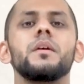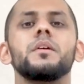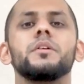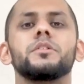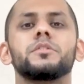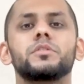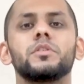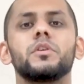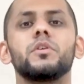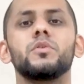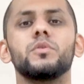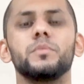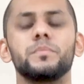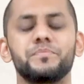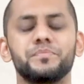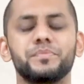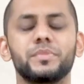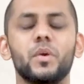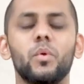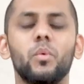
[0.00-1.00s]

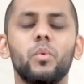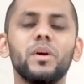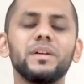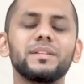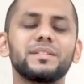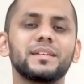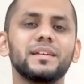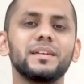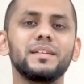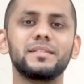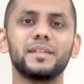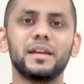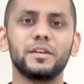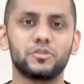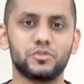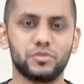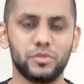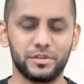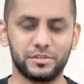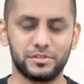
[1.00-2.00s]
So what is a
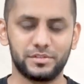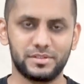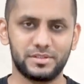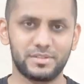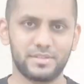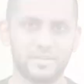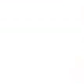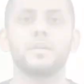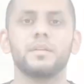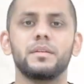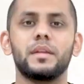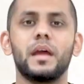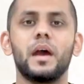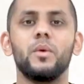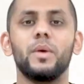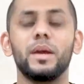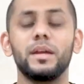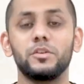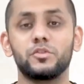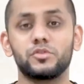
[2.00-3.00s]
trust?
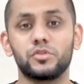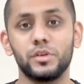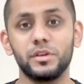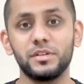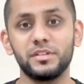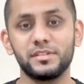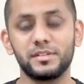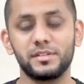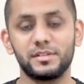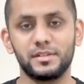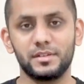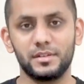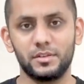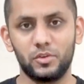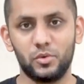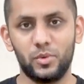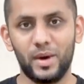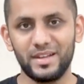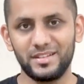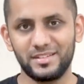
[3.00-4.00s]
Now, a trust,
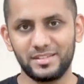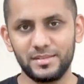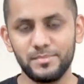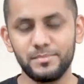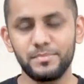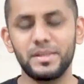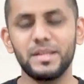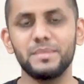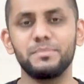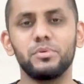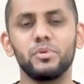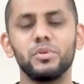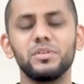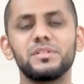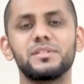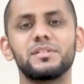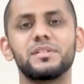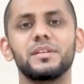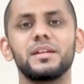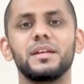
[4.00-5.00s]
quite simply
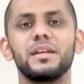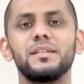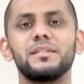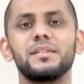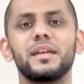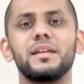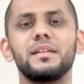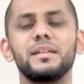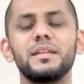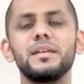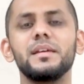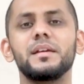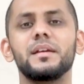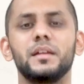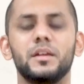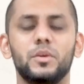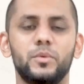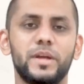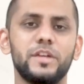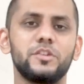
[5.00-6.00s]
put, is a
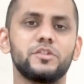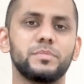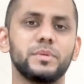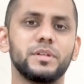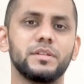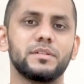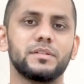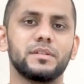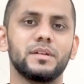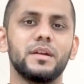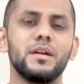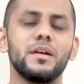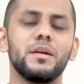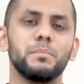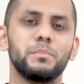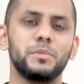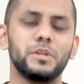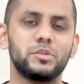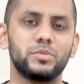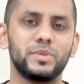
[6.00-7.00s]
legal arrangement
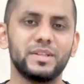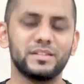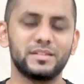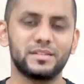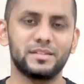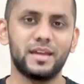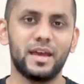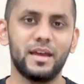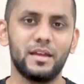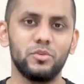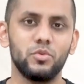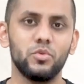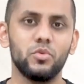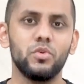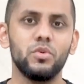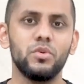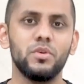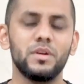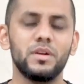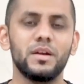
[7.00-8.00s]
between
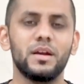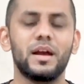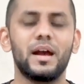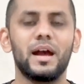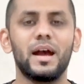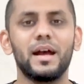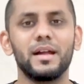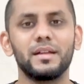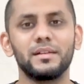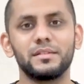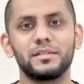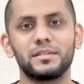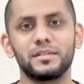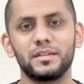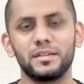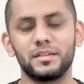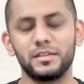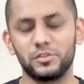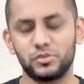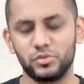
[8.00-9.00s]
settlor and
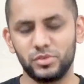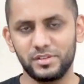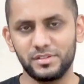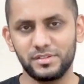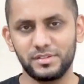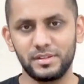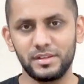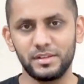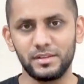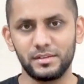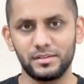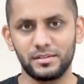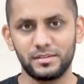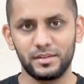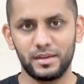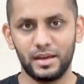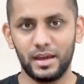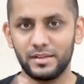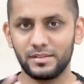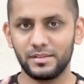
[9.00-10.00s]
the
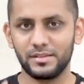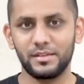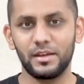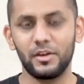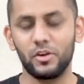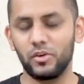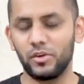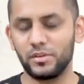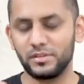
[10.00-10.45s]
trustees. As I say,